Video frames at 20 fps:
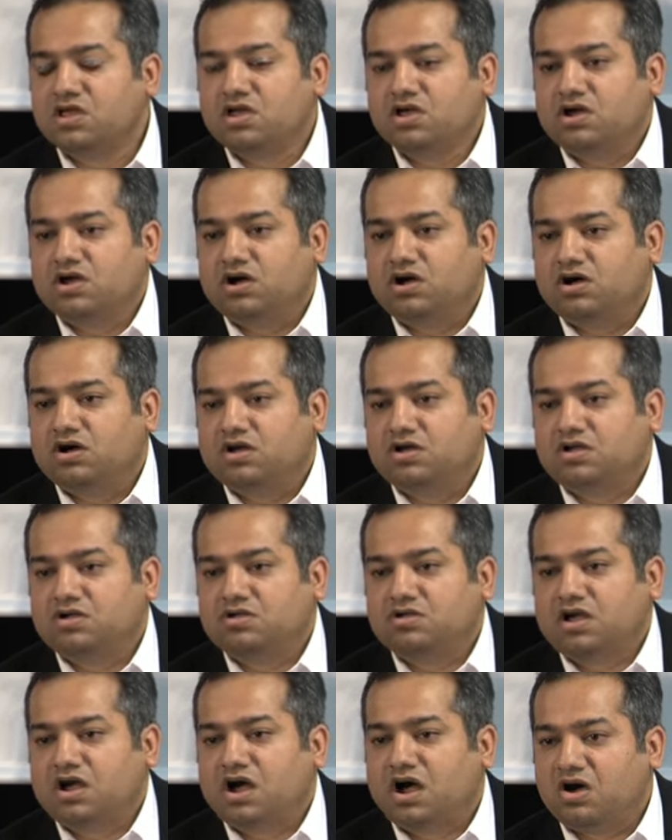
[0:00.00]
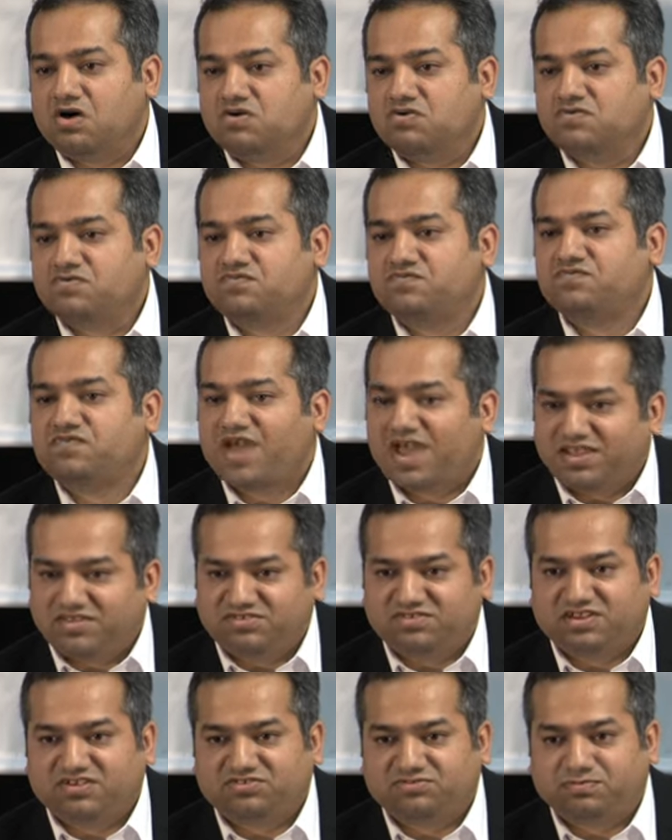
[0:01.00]
how
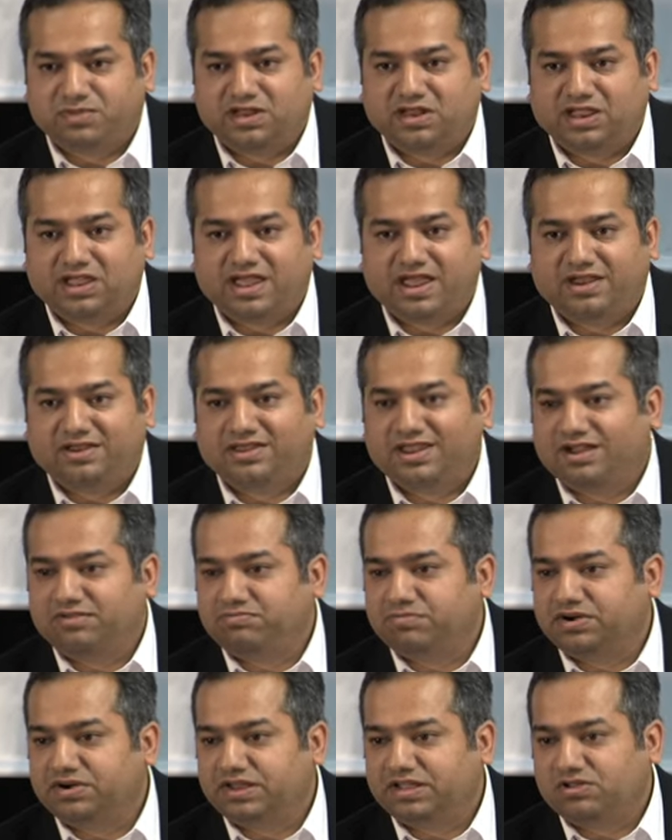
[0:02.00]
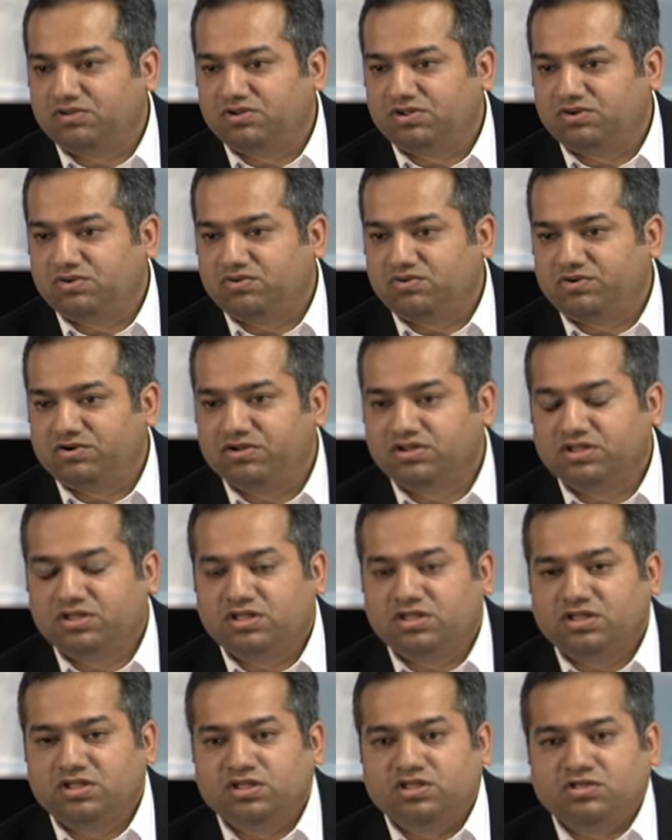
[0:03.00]
fans are spinning at that particular load.
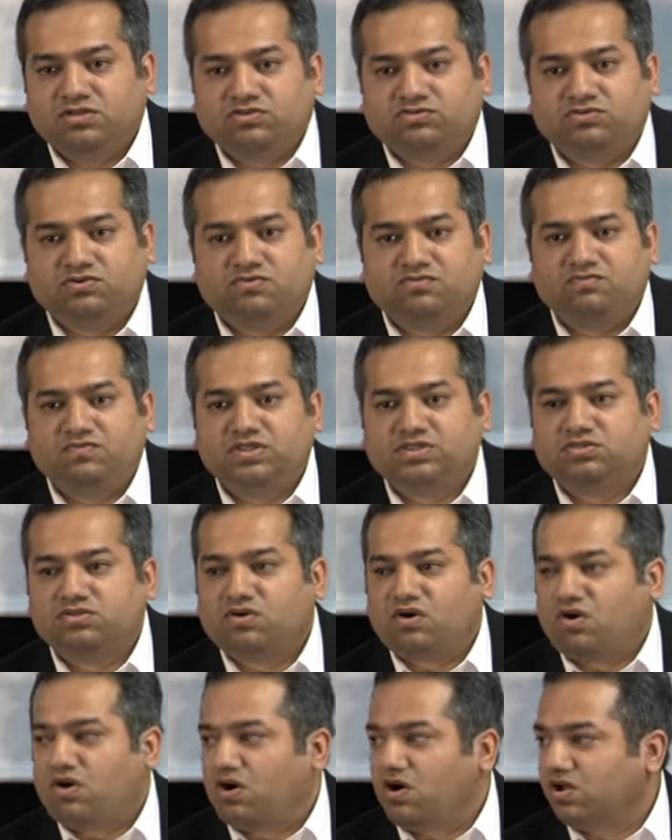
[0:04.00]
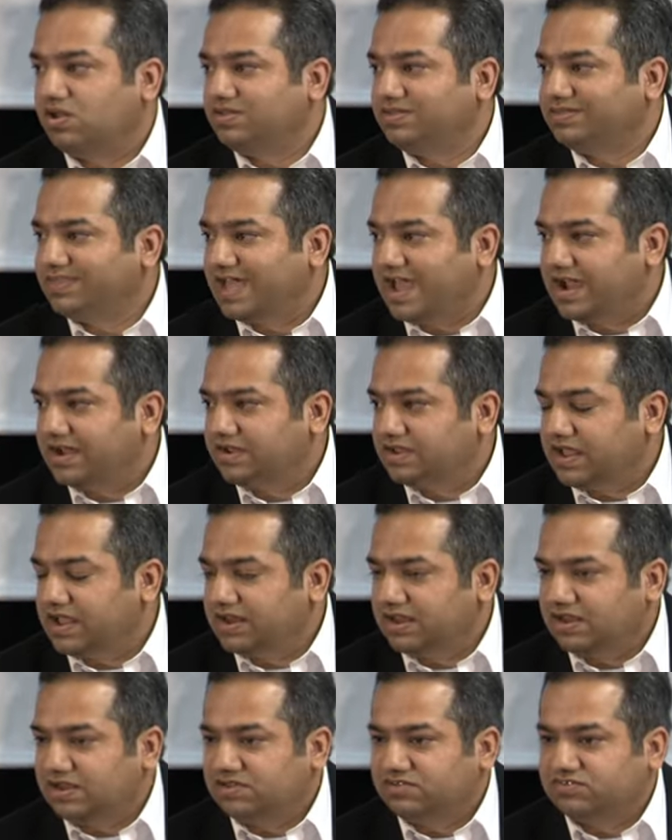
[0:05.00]
So with all that
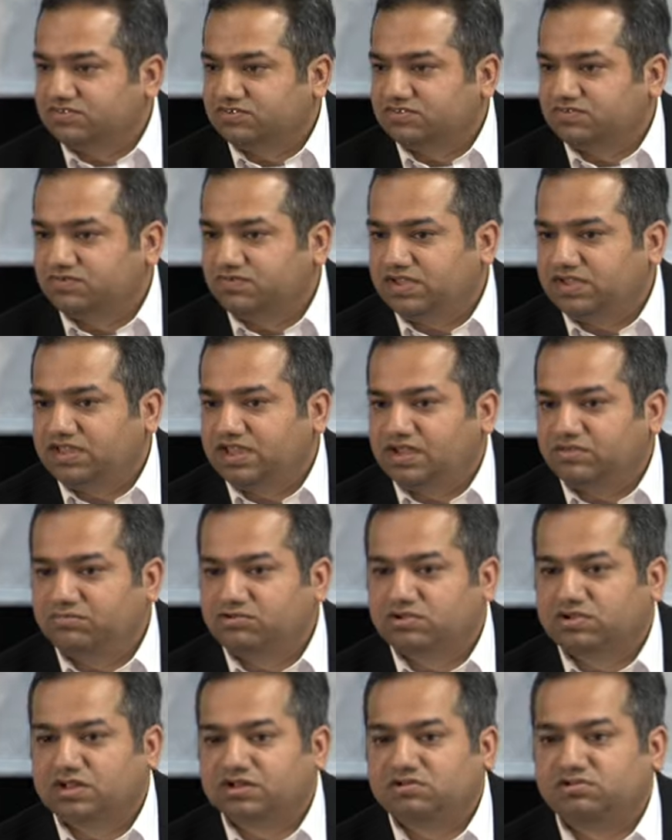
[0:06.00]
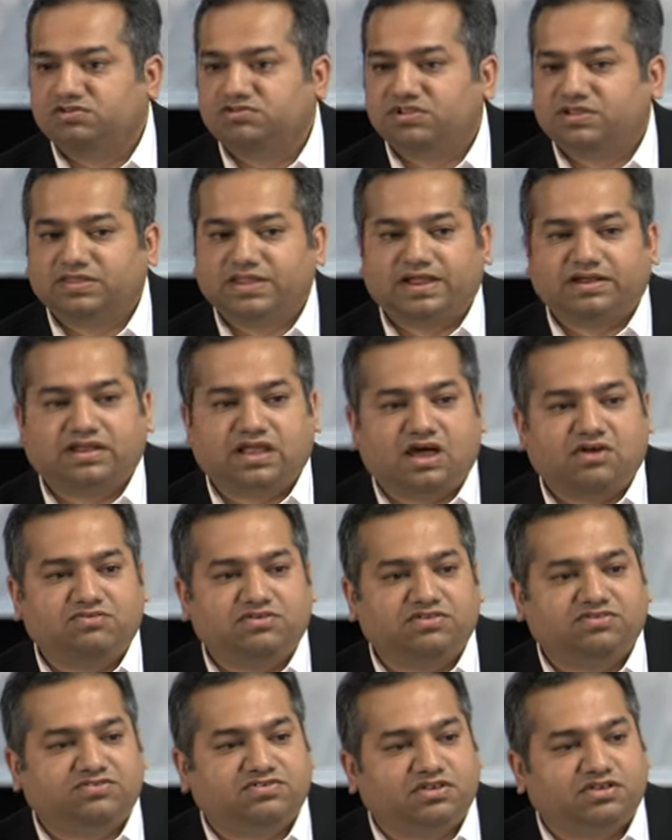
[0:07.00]
analysis, we came to conclusion that our
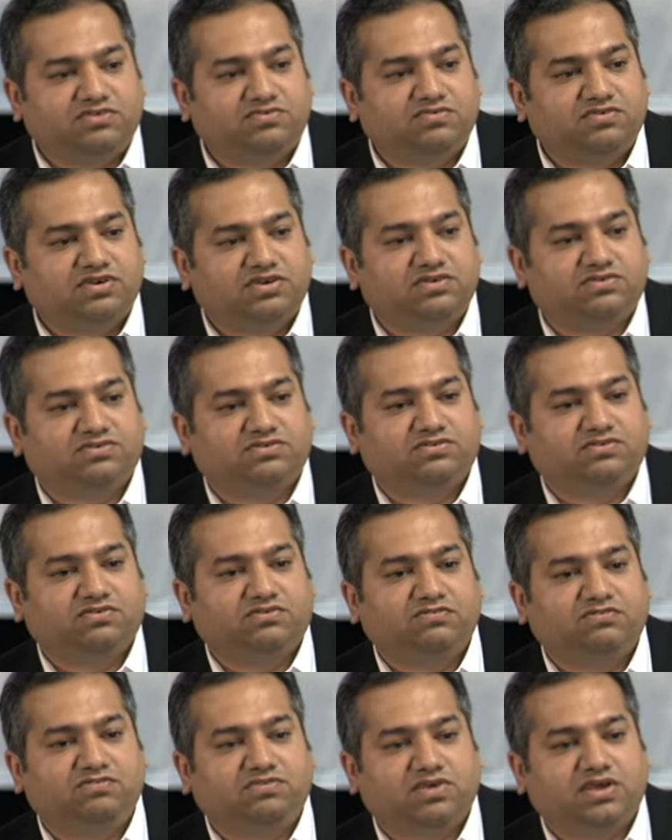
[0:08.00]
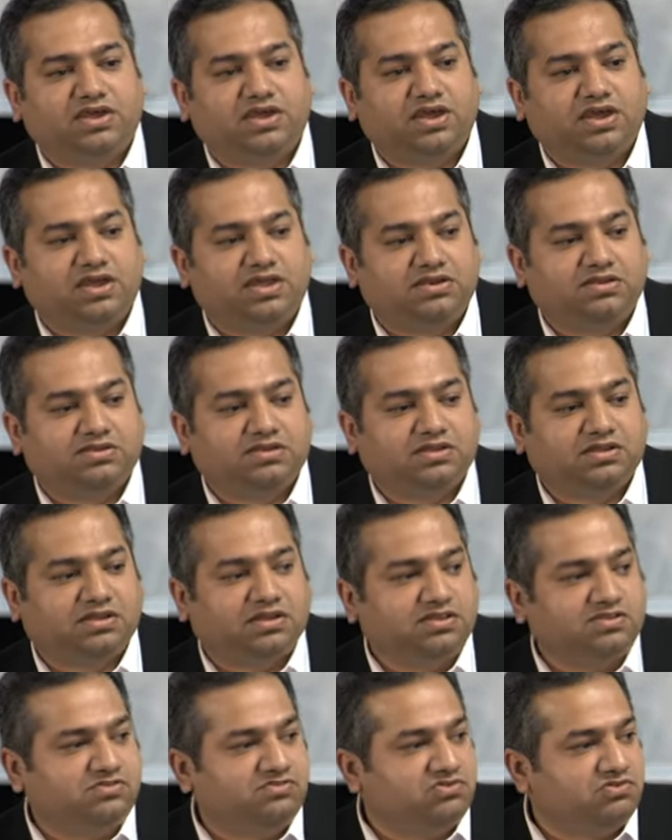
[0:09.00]
servers were
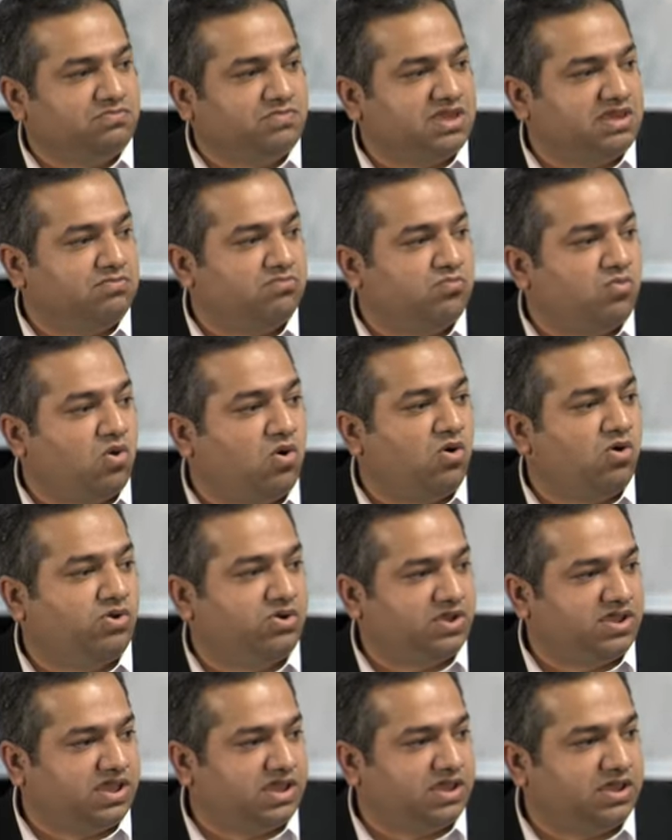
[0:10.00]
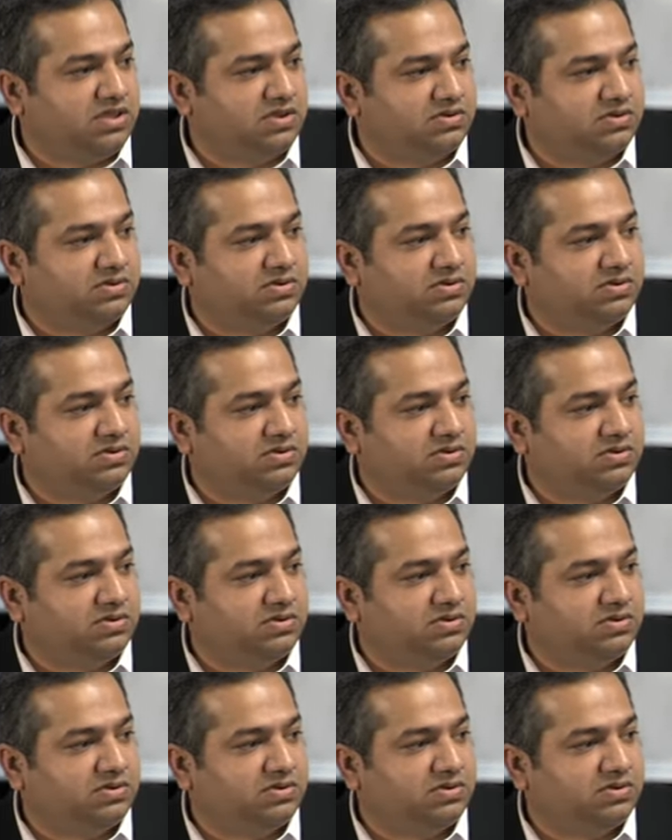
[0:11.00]
consuming more air